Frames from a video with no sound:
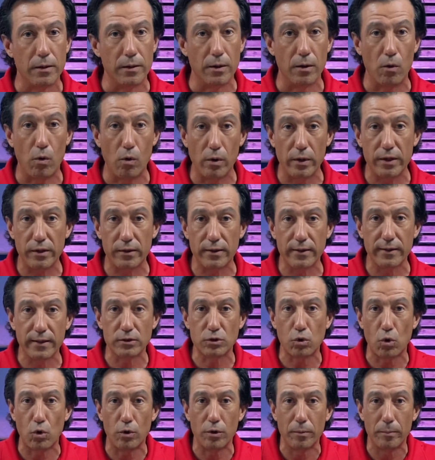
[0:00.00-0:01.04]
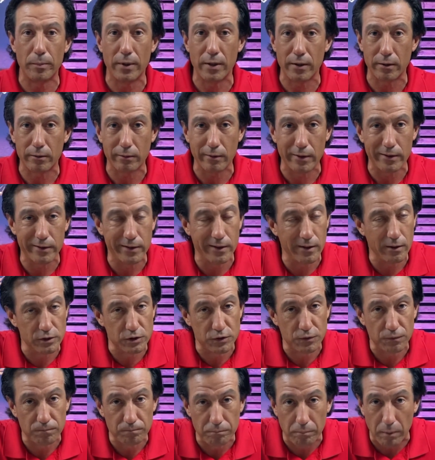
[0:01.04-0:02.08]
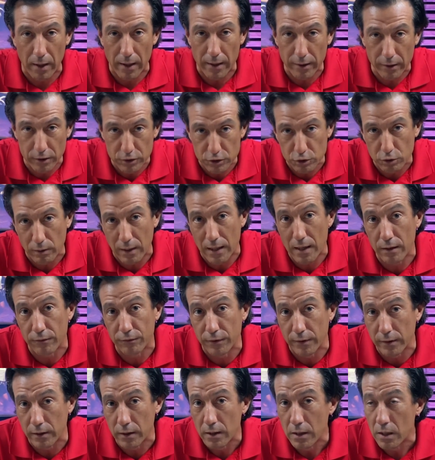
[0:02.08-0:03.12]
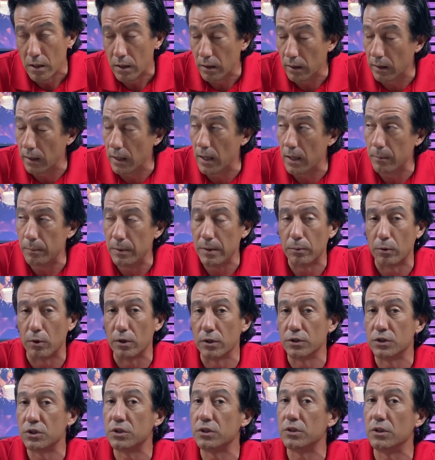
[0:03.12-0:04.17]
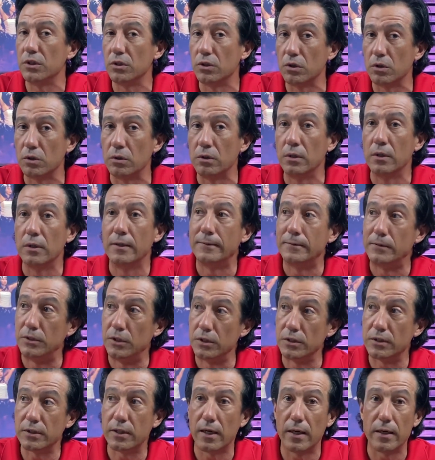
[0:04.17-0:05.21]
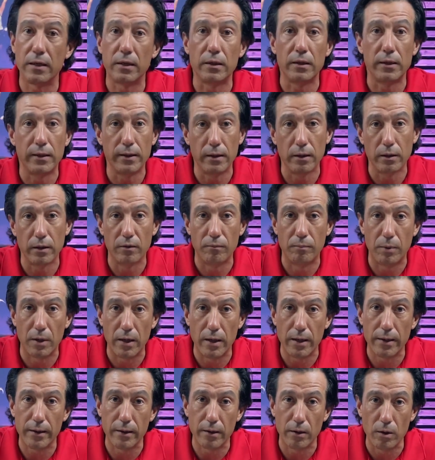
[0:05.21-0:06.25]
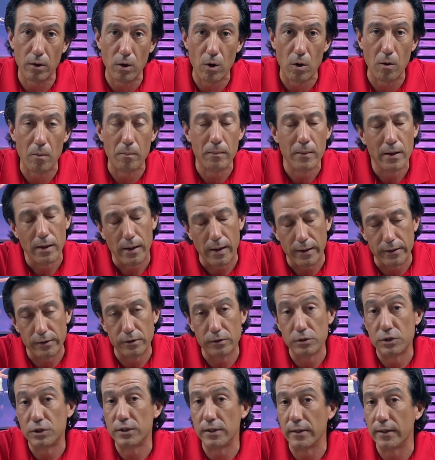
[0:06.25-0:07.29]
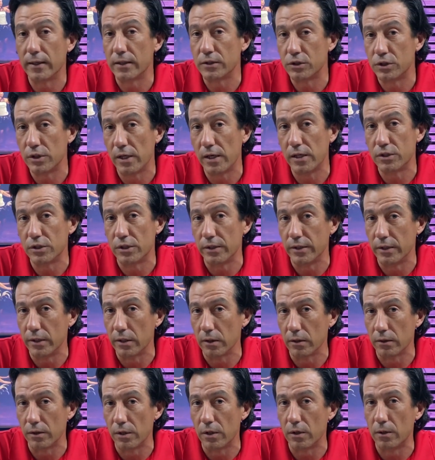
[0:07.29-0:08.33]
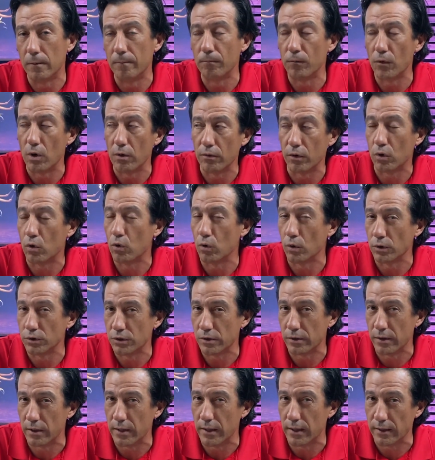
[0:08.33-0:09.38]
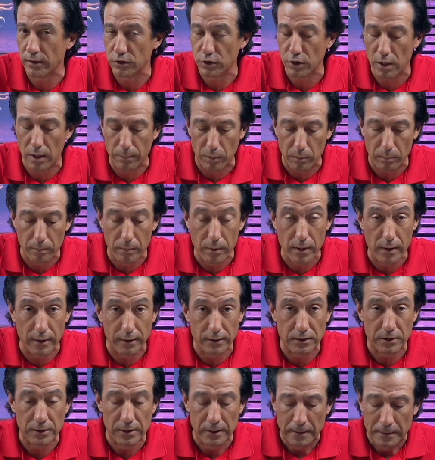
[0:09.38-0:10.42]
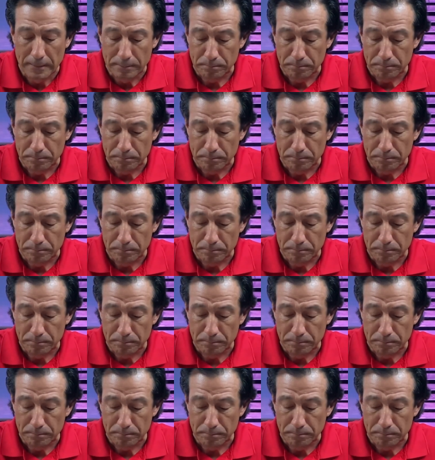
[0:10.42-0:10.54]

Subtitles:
The only thing that's holding back right now is buyer traffic. A lot of people are still just kind of leery of buying a home. I do see that changing here, though, over the course of the next couple months.